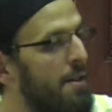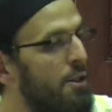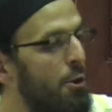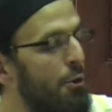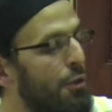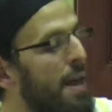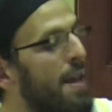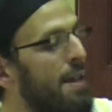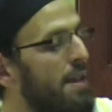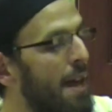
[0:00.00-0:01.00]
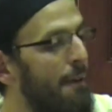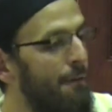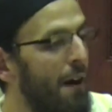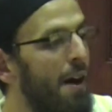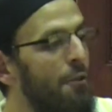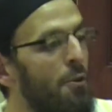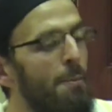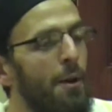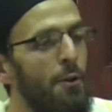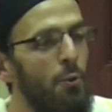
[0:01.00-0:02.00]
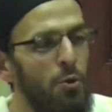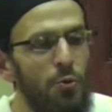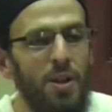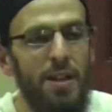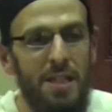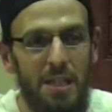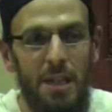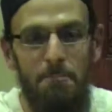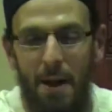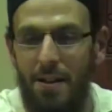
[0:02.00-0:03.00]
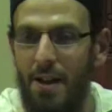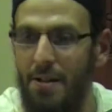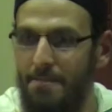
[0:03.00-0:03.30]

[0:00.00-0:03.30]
Do you think that that father or mother would really sleep at night?